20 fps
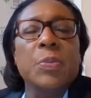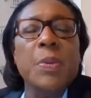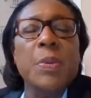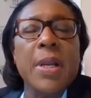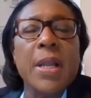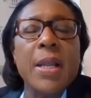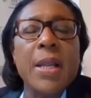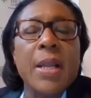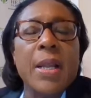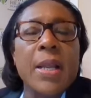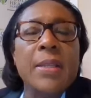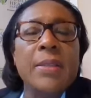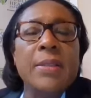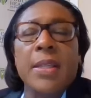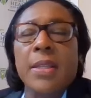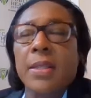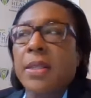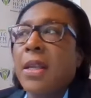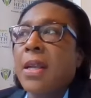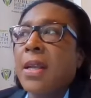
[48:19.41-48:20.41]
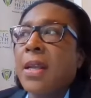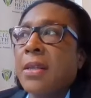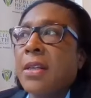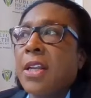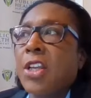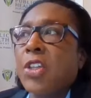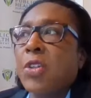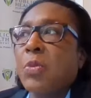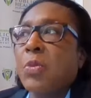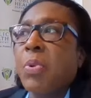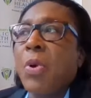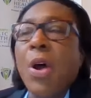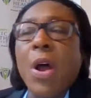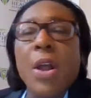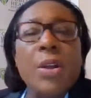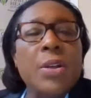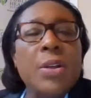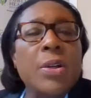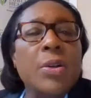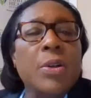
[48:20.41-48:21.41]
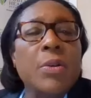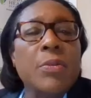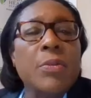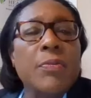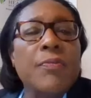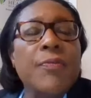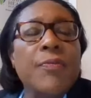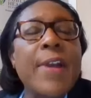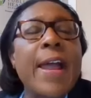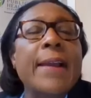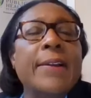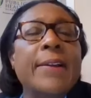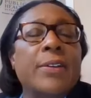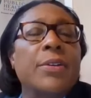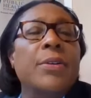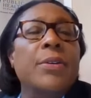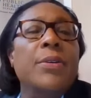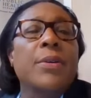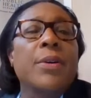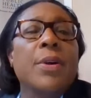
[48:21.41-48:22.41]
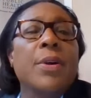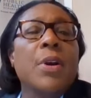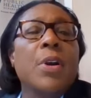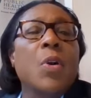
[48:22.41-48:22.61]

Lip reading: But I think that's part of the factor